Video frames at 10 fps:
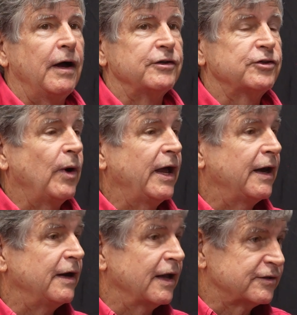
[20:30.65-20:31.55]
so I had
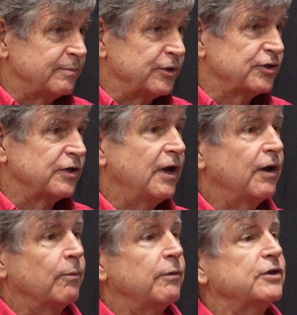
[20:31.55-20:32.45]
an exhibition there,
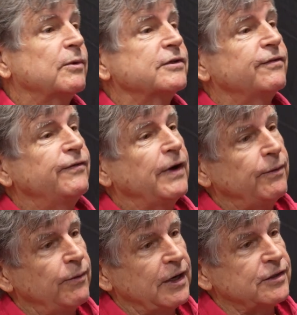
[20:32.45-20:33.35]
which was a
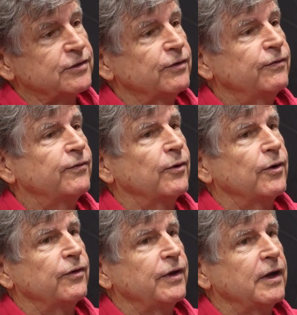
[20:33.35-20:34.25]
fundraiser
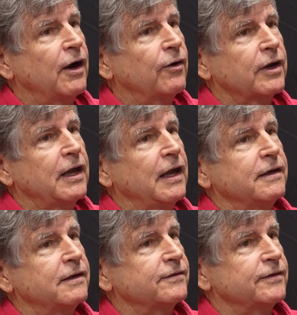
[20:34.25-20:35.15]
for the hurricane
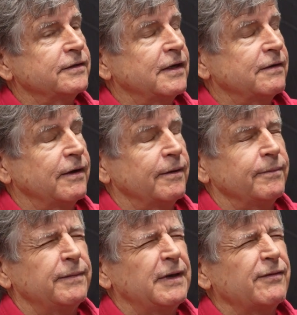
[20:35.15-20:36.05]

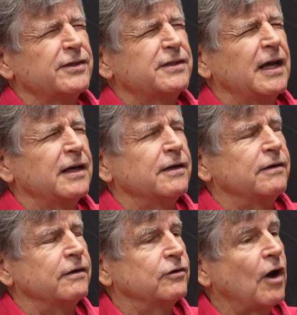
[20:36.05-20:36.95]

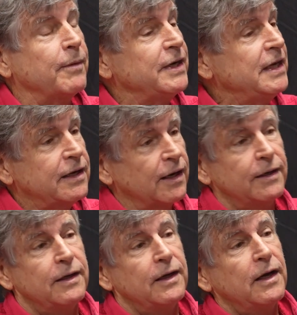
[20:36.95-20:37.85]
devastated Dominica,
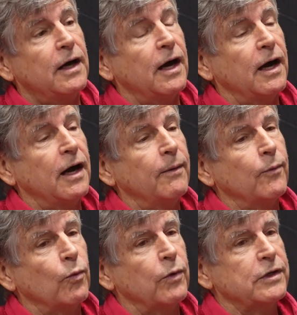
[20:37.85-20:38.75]

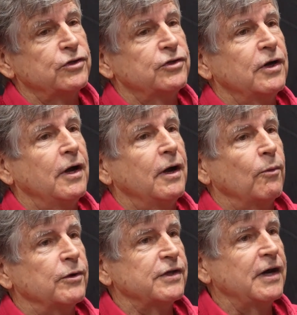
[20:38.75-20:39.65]
which
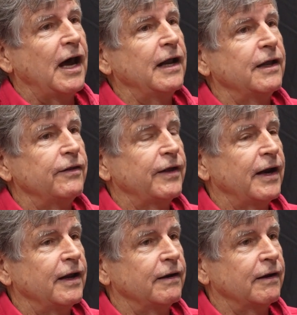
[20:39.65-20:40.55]
was an island that
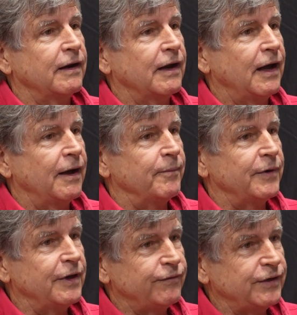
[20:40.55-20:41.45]
I
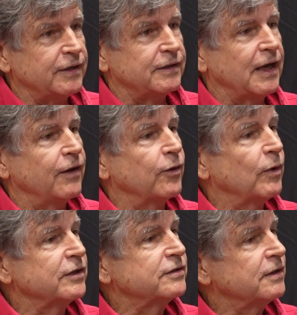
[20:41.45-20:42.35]
lived in down in the
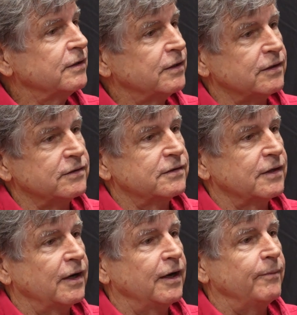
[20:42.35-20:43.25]
West Indies,
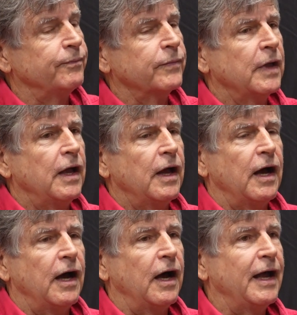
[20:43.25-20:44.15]
and
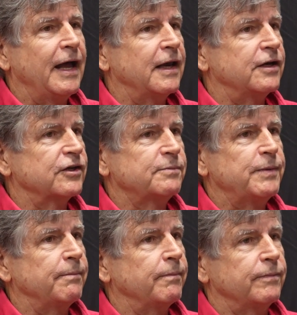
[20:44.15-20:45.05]
had just
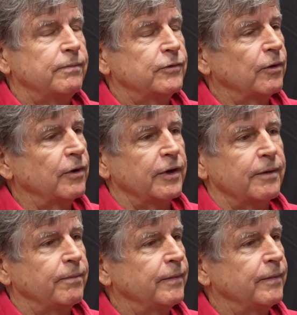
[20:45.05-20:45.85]
been totally